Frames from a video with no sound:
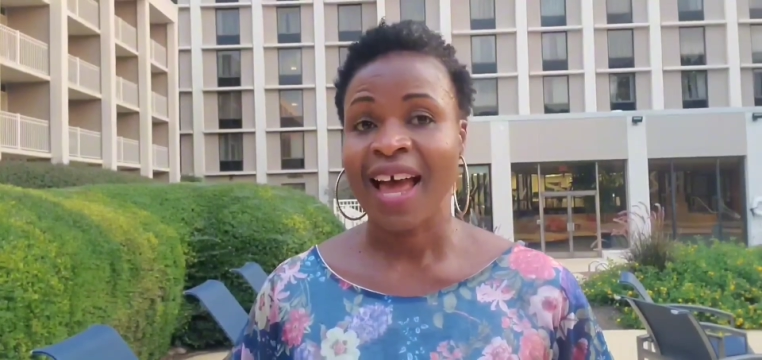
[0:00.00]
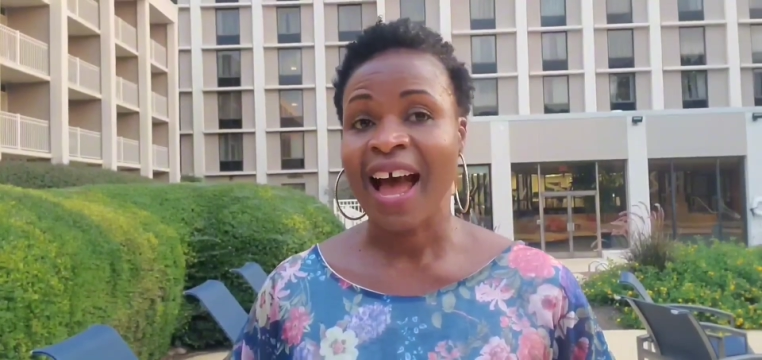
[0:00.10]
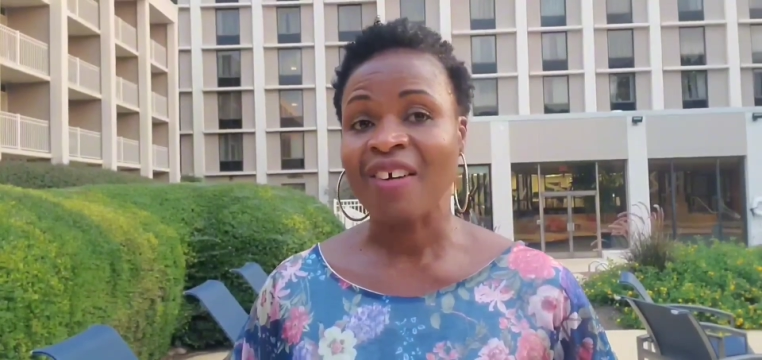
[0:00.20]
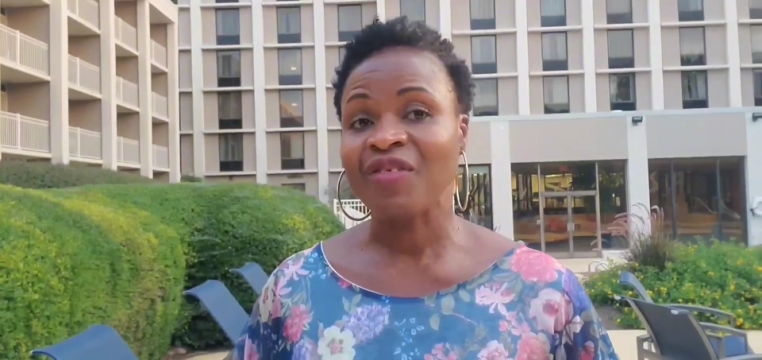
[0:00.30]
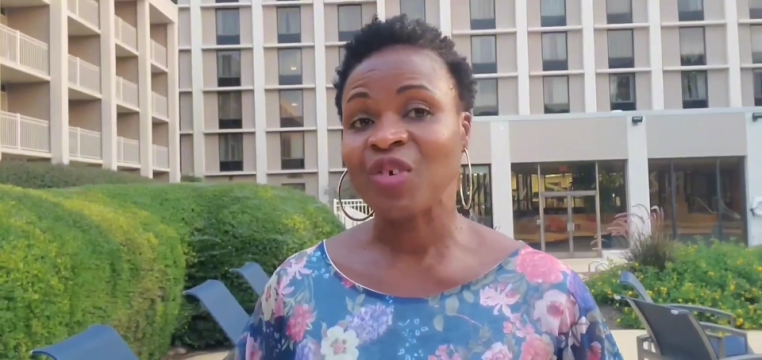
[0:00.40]

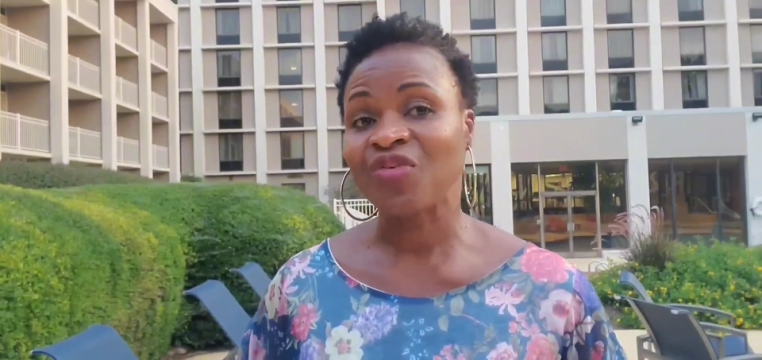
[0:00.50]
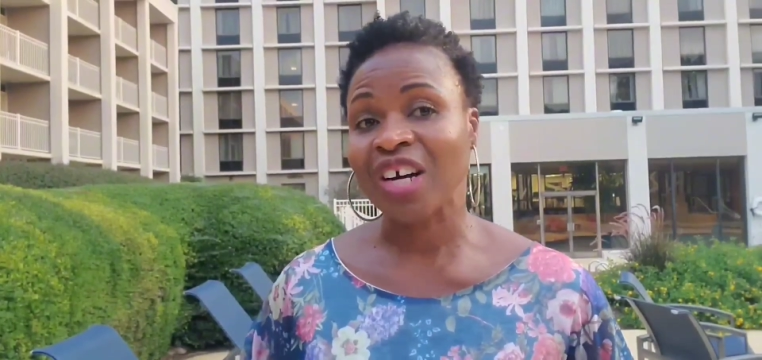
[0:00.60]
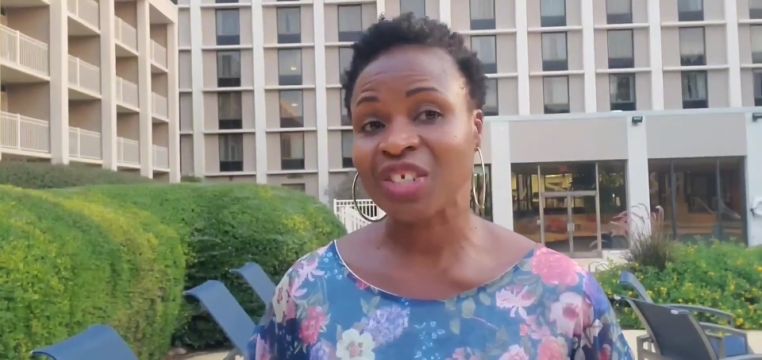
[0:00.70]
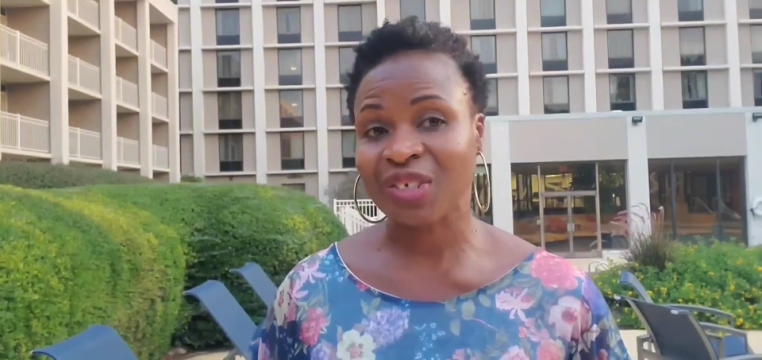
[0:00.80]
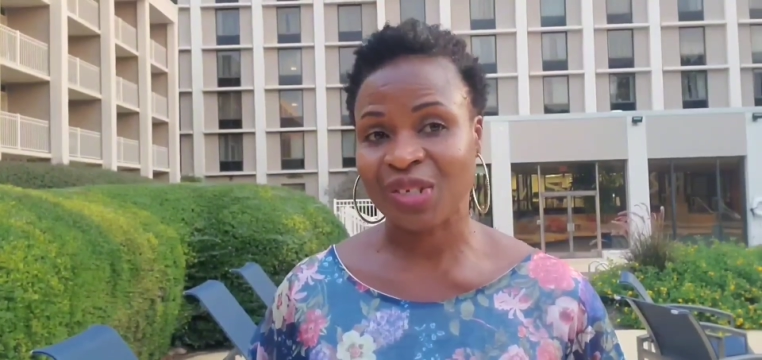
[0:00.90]
have you
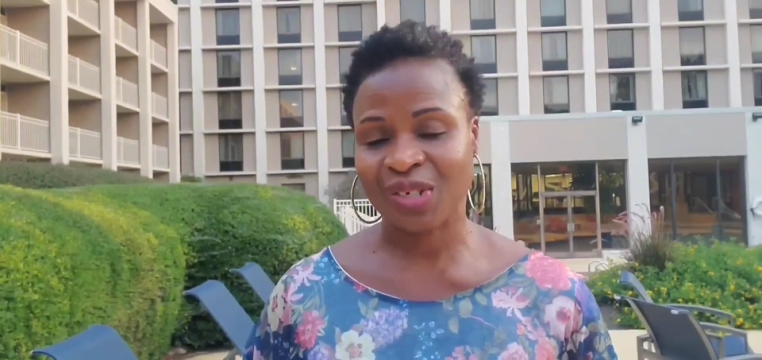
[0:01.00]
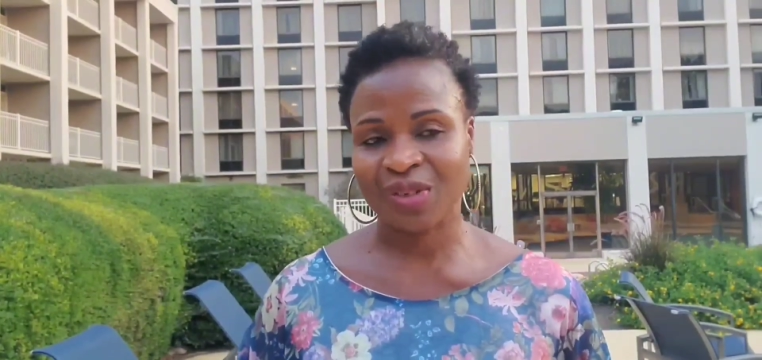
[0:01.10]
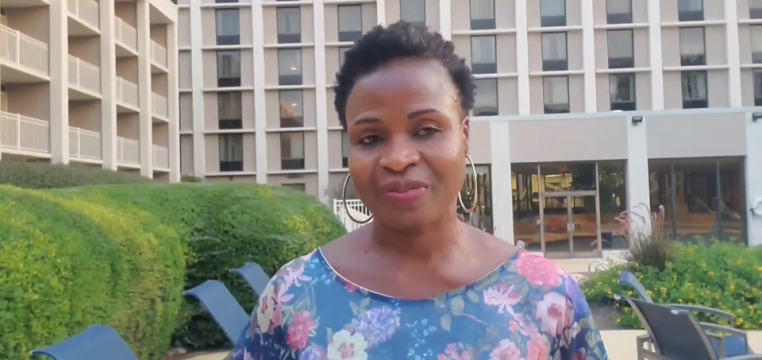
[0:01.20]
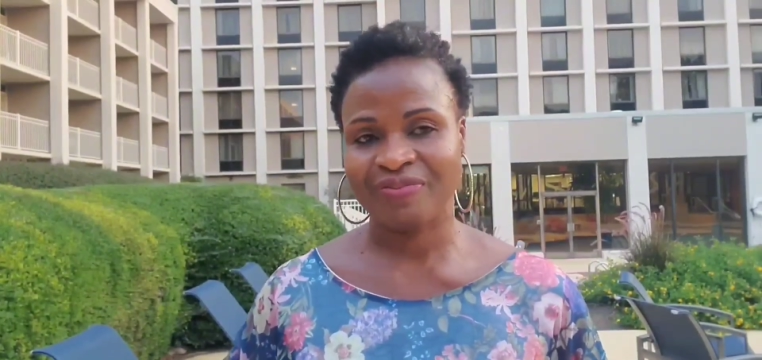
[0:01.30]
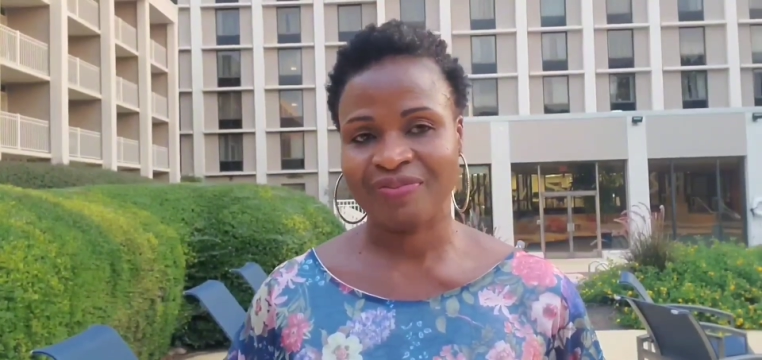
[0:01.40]

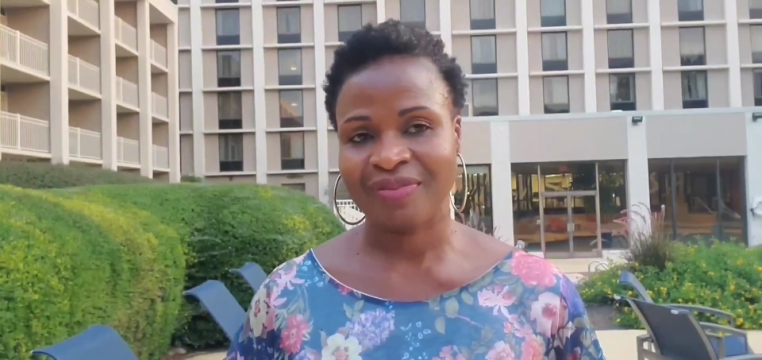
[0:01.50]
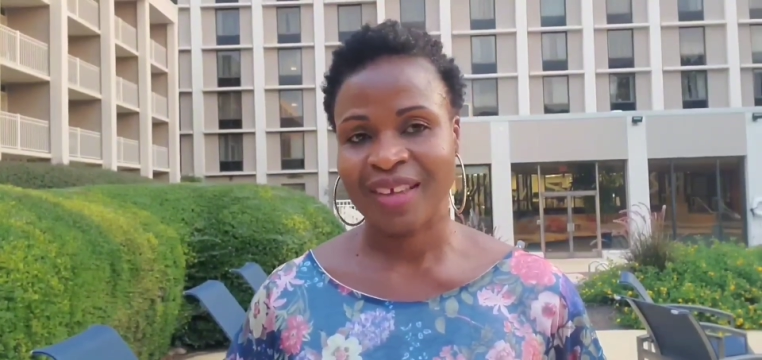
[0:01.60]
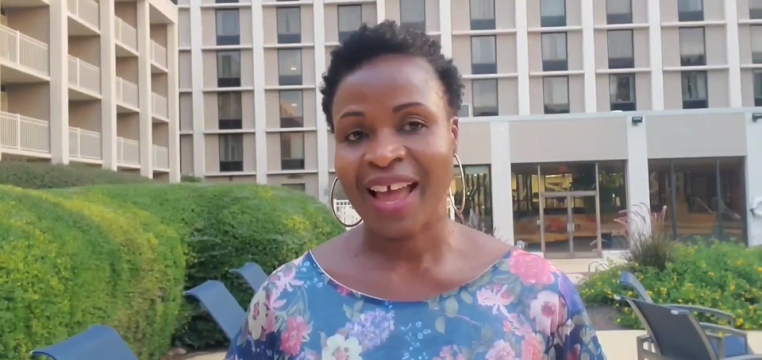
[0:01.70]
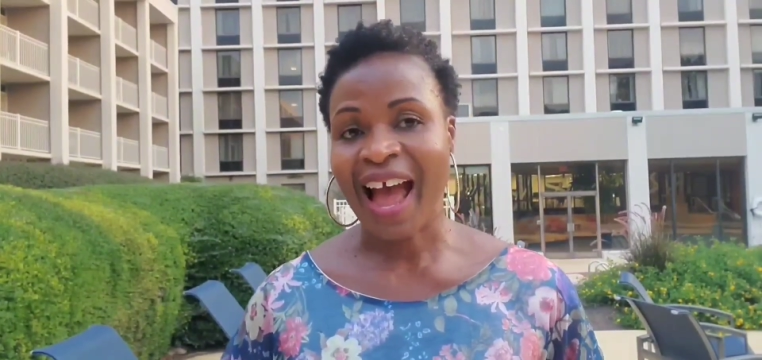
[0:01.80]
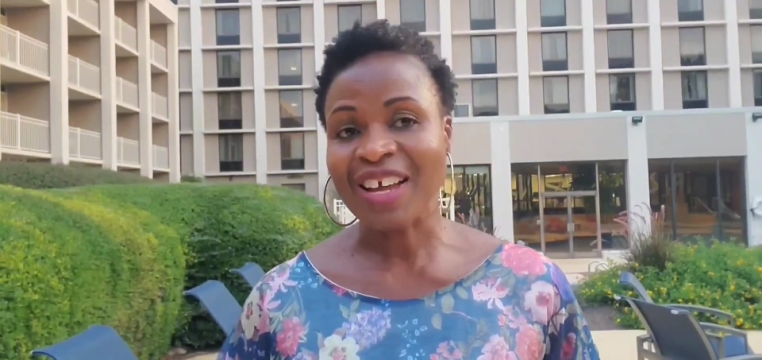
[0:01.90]
registered?
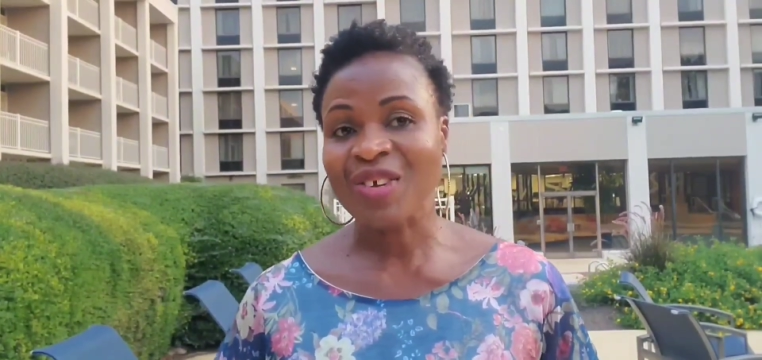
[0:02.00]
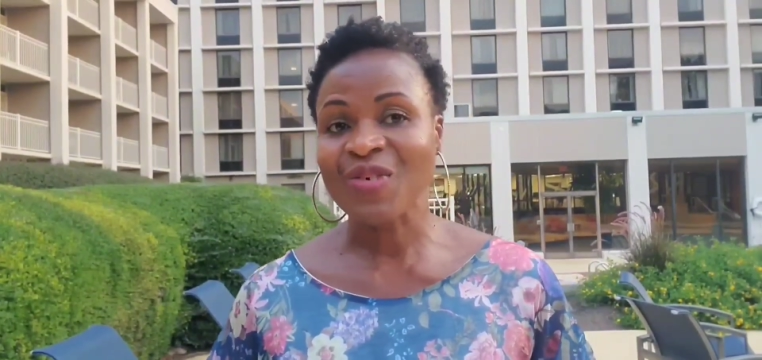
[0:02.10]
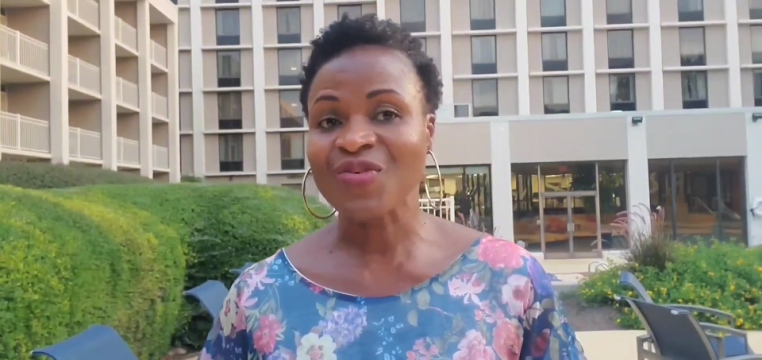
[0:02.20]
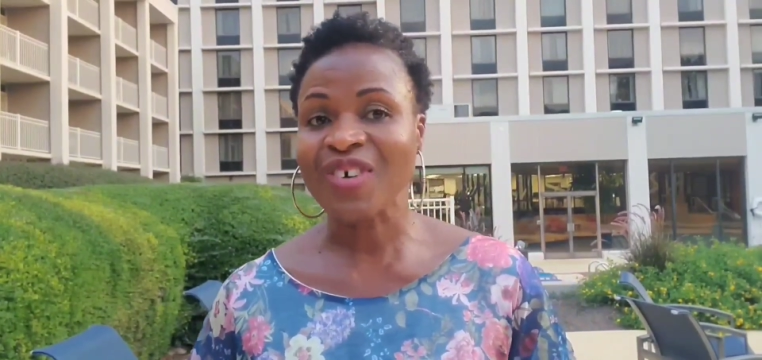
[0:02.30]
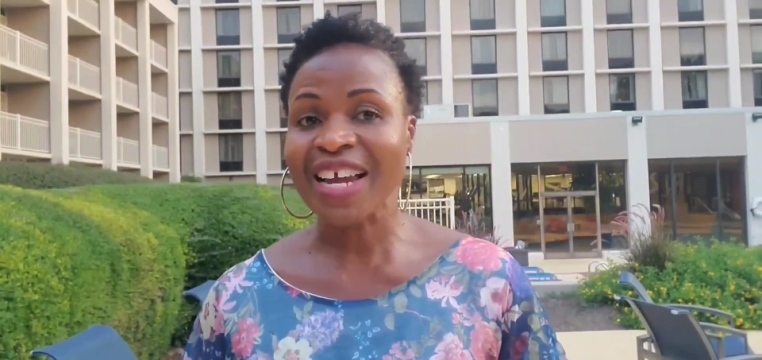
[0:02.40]
Are
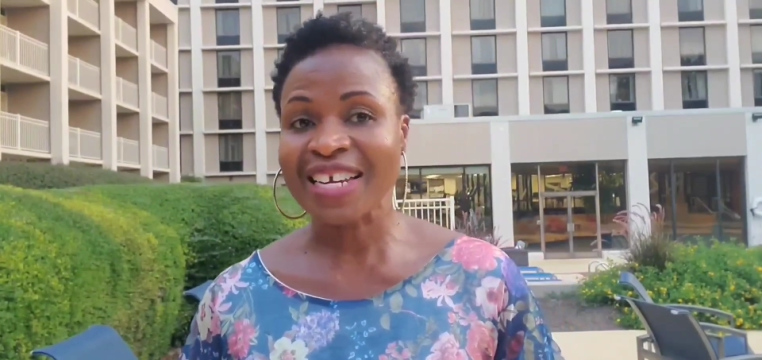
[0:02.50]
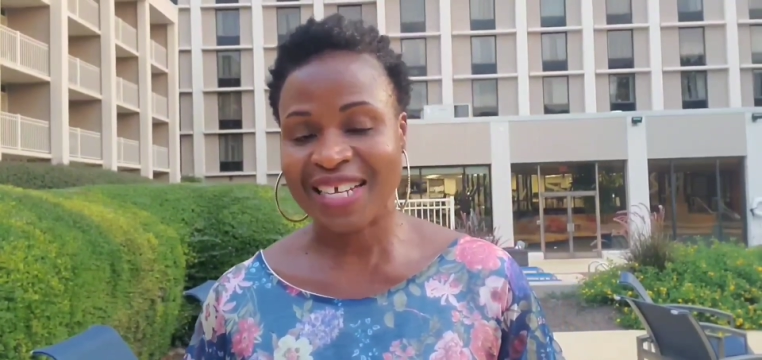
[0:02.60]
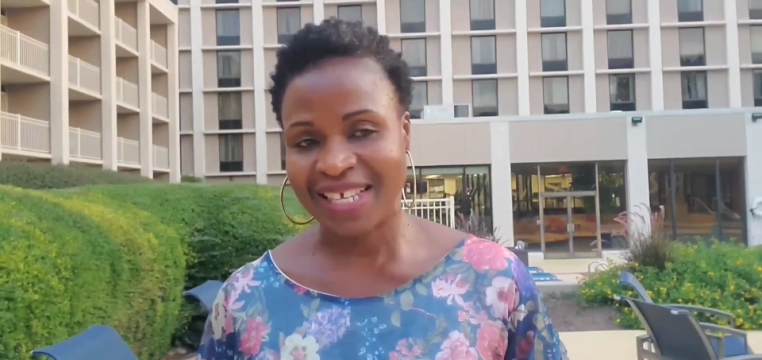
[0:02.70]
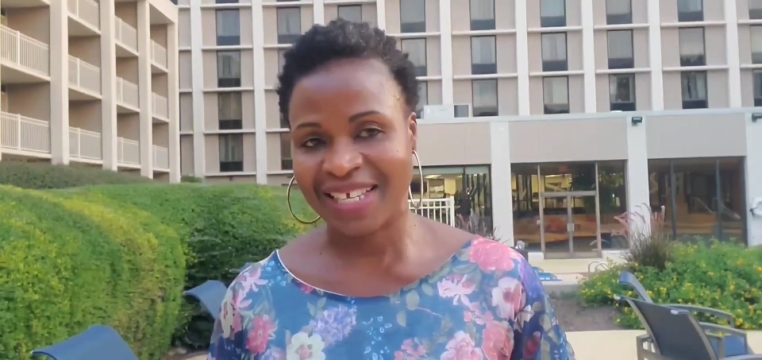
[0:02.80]
you ready?